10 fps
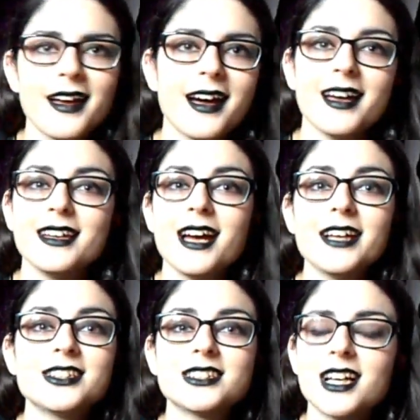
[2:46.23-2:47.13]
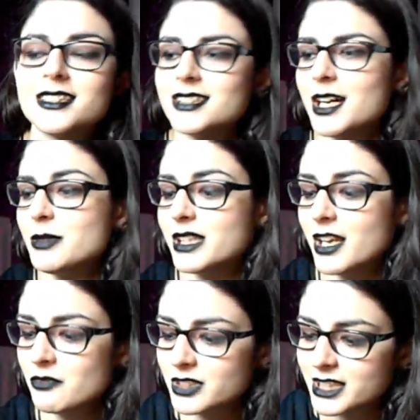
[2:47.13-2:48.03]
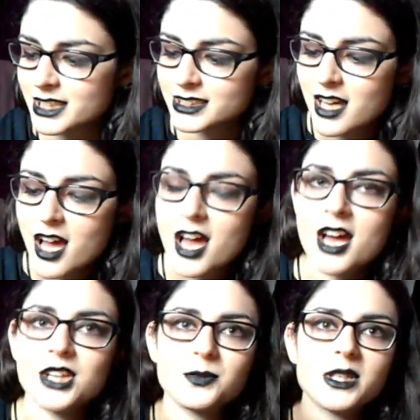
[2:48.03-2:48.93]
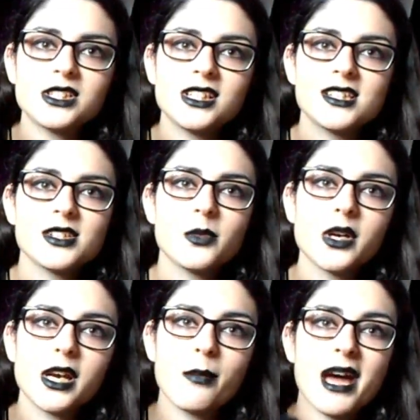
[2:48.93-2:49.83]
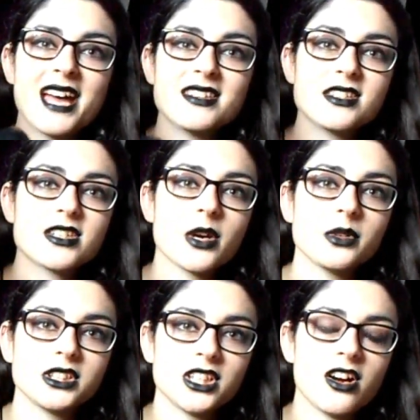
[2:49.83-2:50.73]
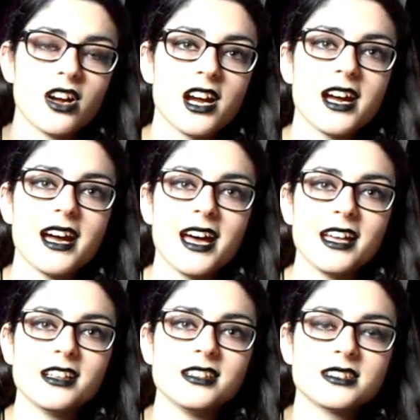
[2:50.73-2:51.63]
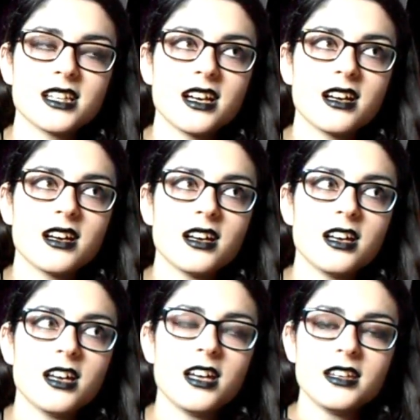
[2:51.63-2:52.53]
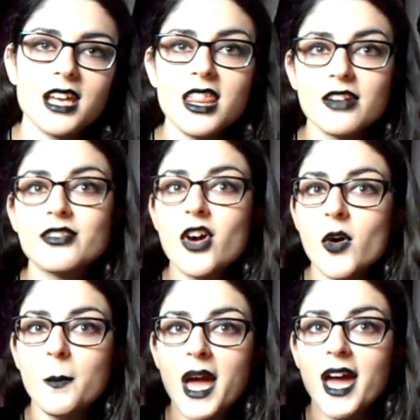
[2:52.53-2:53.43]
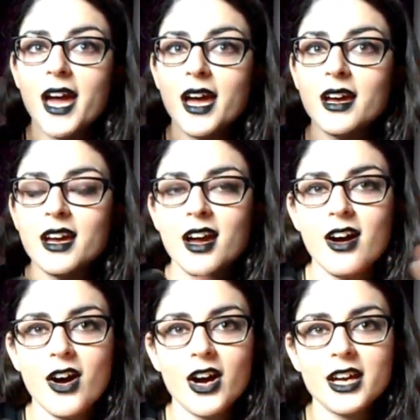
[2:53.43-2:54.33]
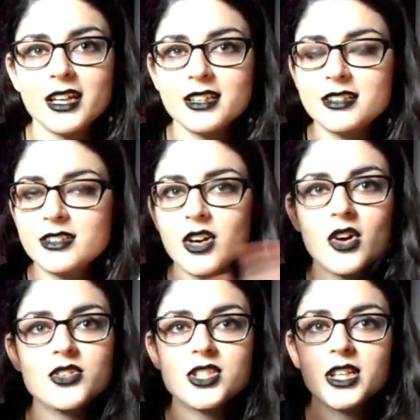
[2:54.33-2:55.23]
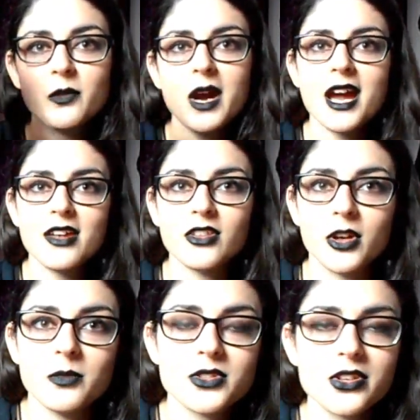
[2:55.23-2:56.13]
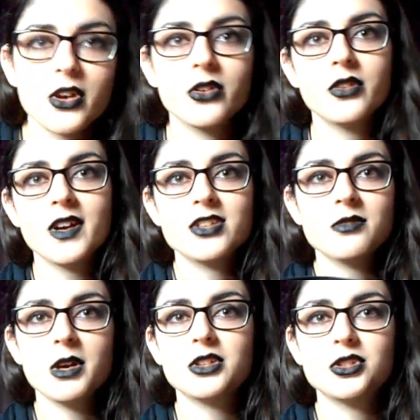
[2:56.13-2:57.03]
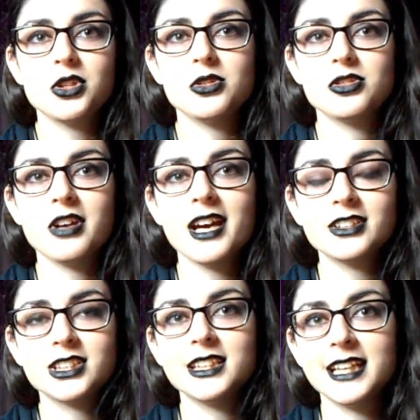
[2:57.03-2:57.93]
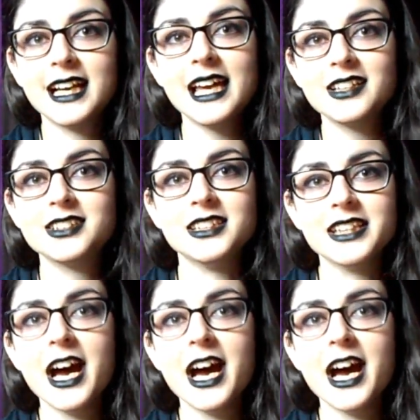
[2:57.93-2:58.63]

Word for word: I just I, am in love with these, especially because I wanted a pair since I was younger, and now that I've got a pair, I constantly wear them, so the rest of my shoes are actually neglected